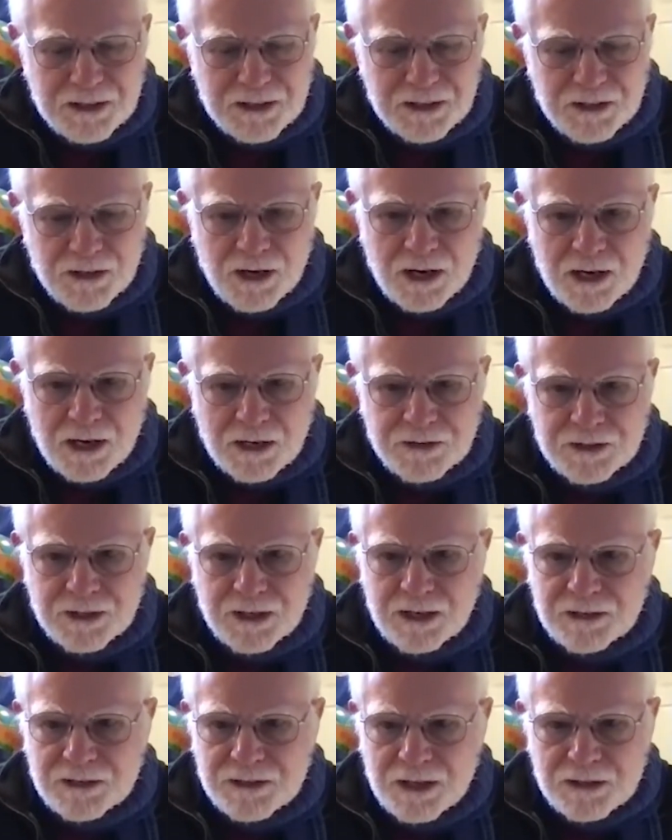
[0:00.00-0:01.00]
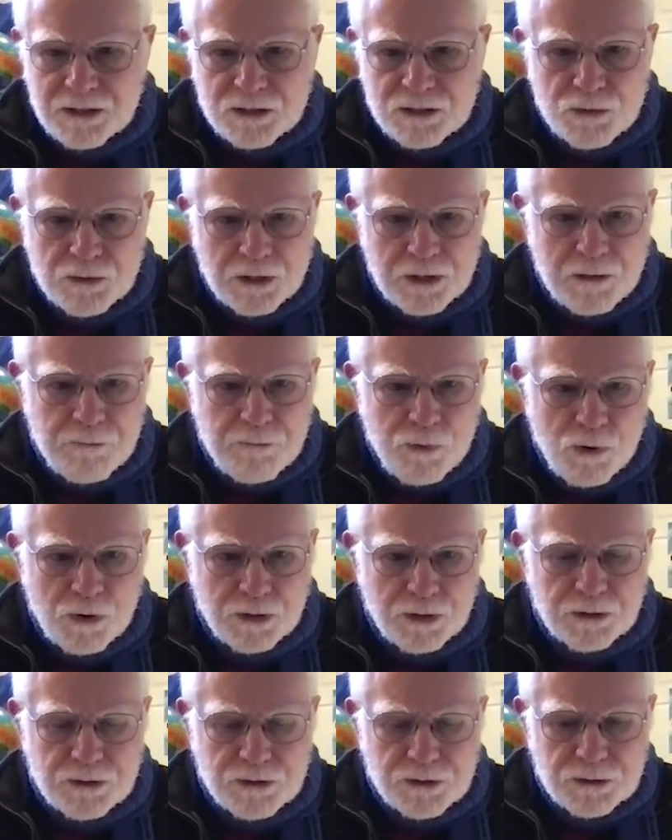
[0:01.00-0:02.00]
No, I think it's really
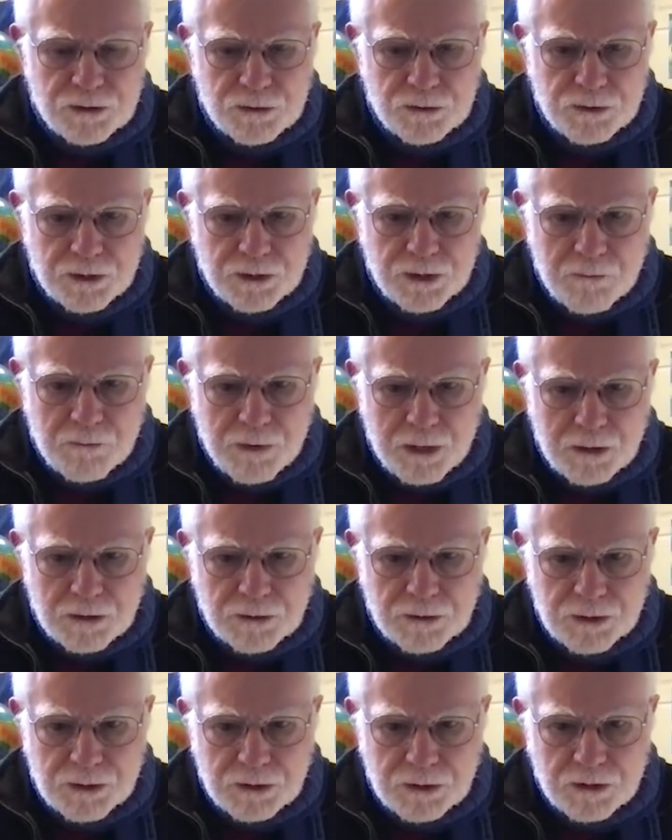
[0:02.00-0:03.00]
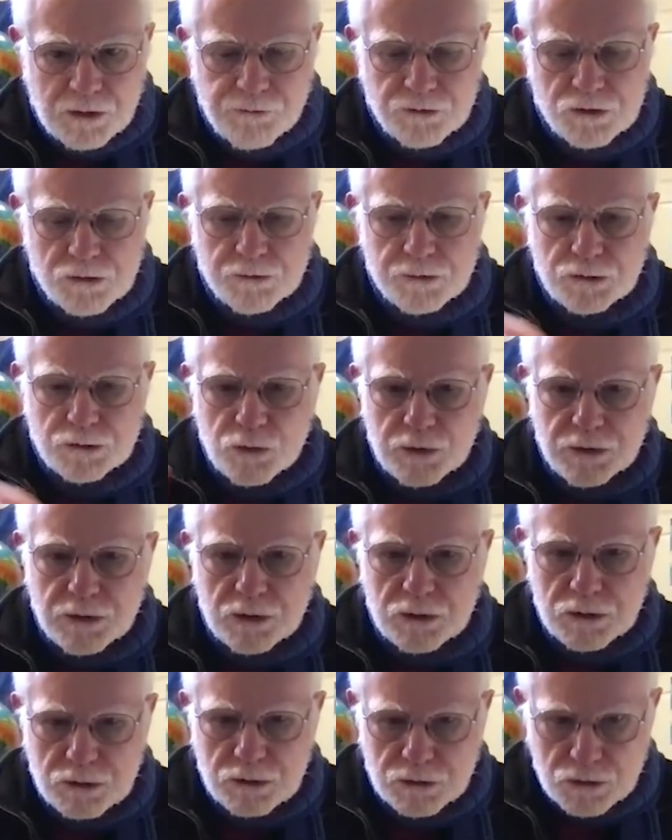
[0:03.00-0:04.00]
important to think about the differences between
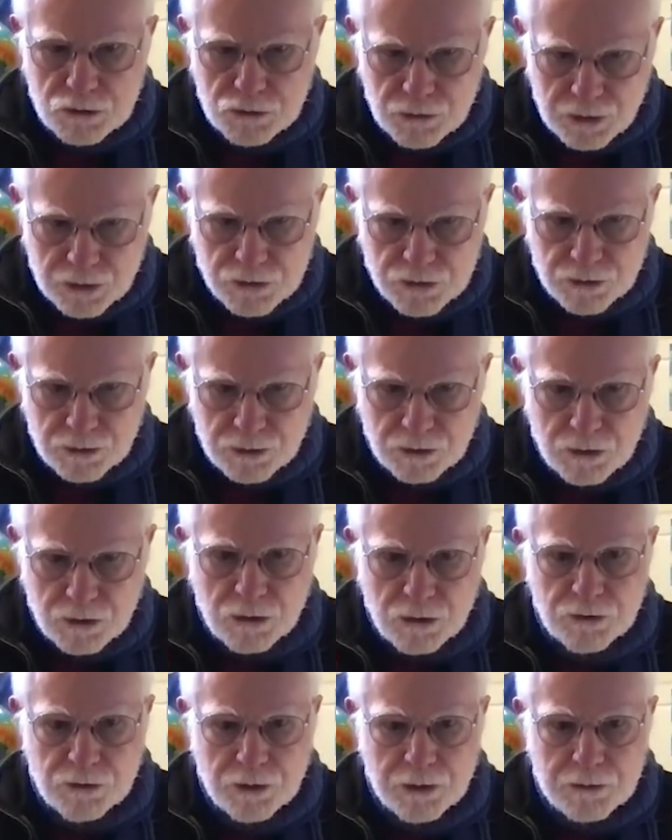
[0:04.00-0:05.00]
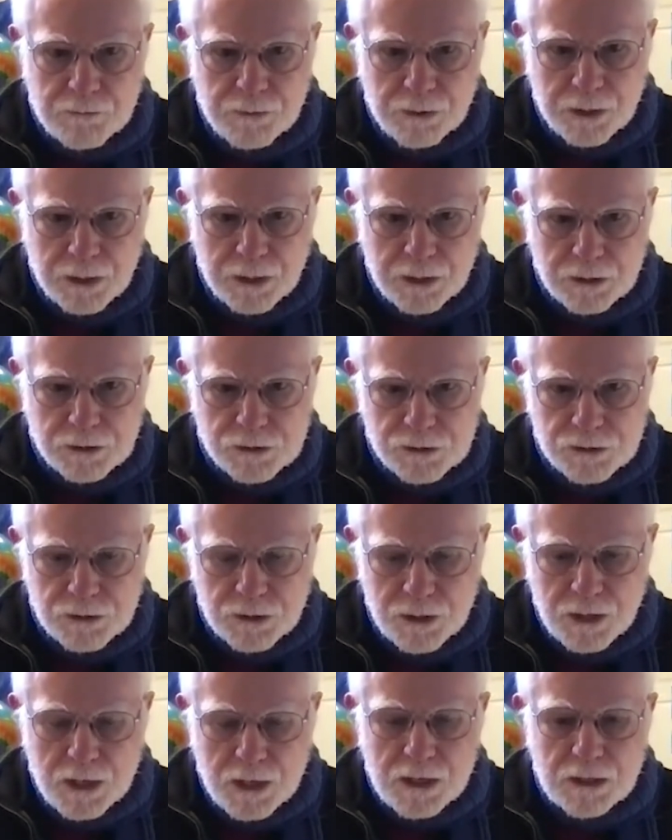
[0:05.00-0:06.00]
the terrestrial or Earth-like planets,
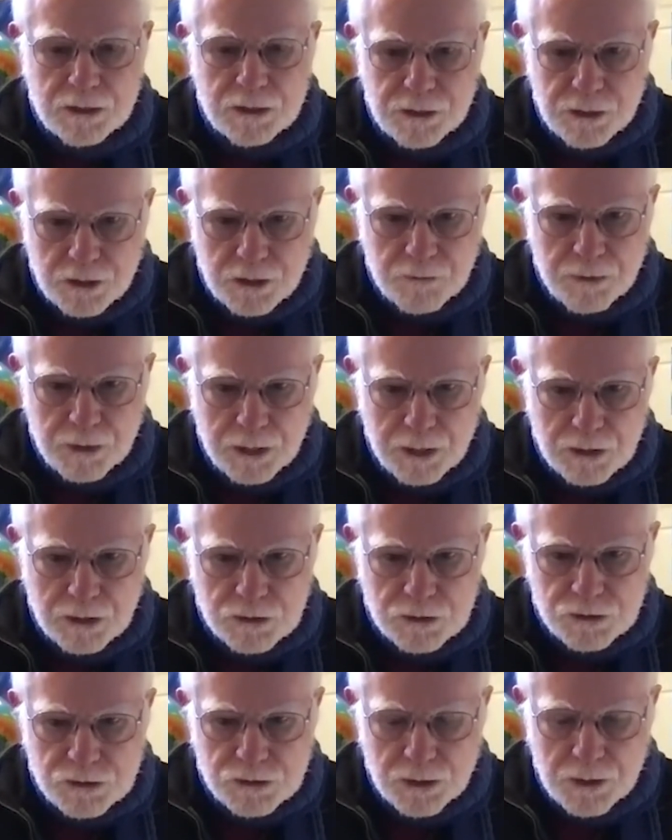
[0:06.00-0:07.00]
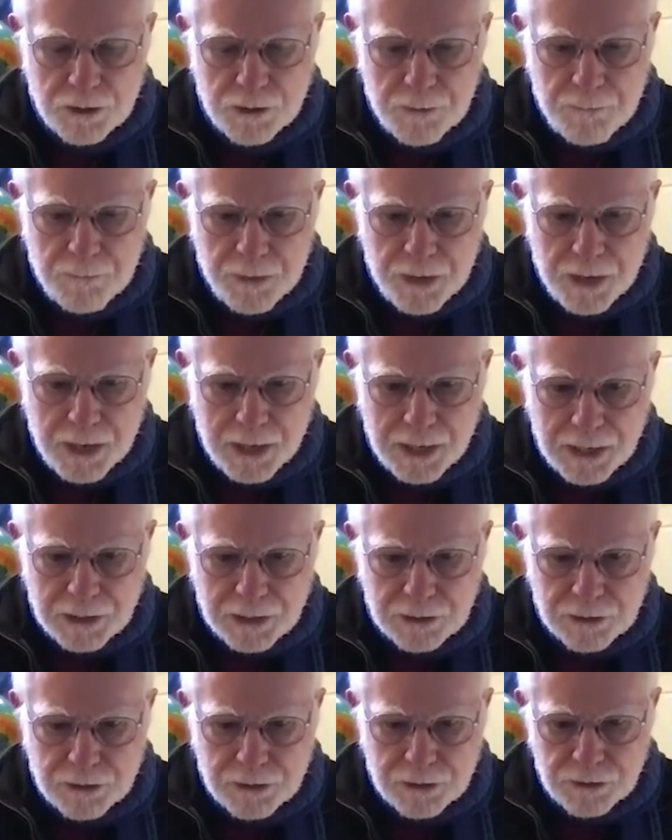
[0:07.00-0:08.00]
the inner planets,
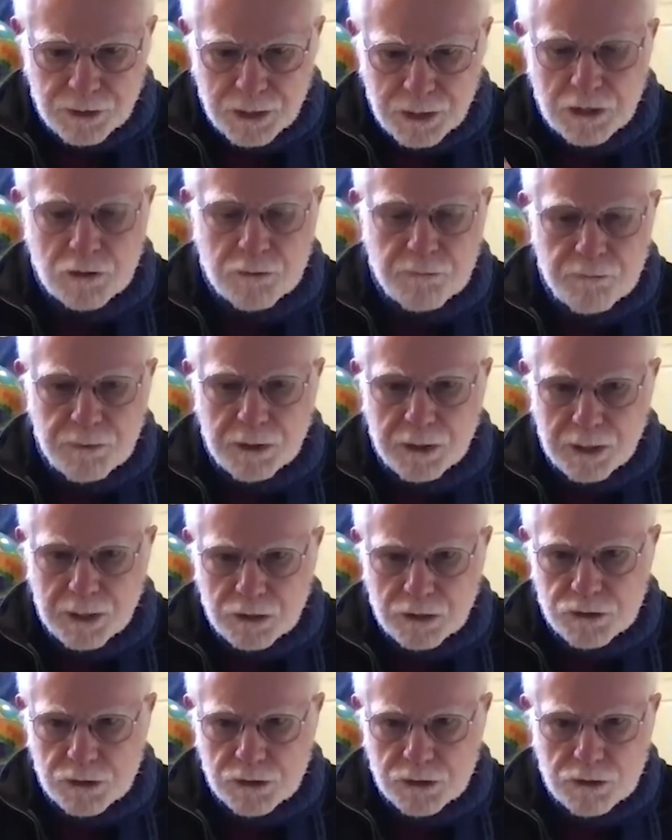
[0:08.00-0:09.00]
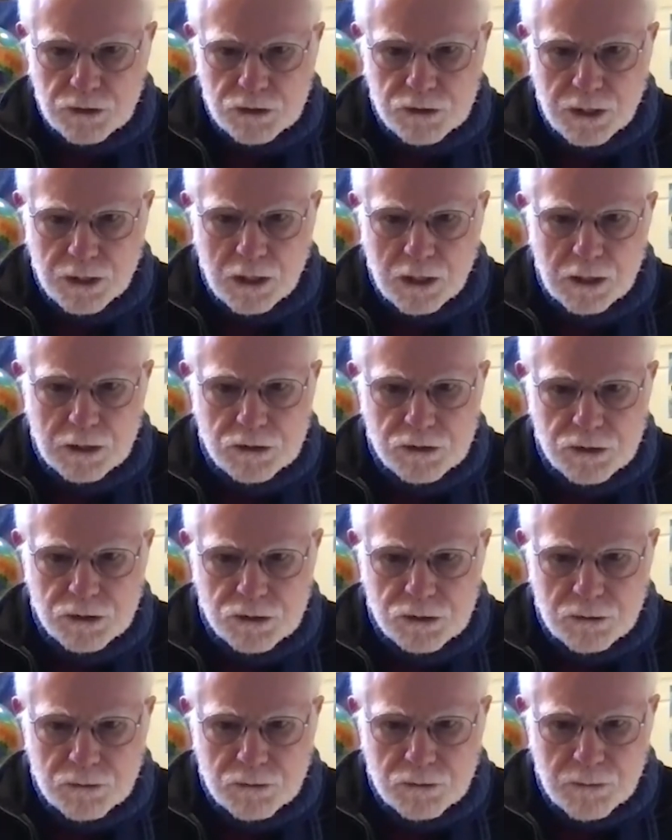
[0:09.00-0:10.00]
and the outer planets and their satellite
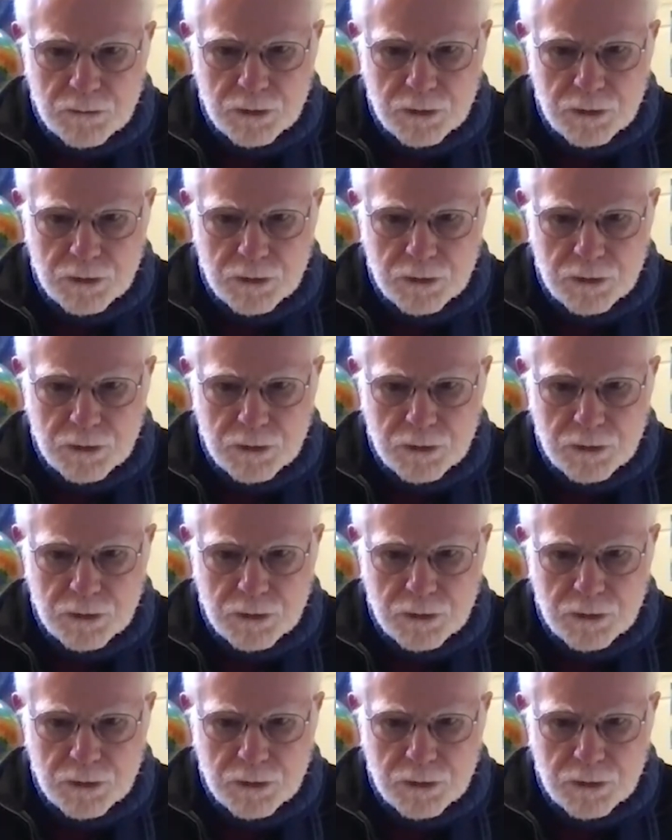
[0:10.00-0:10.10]
systems.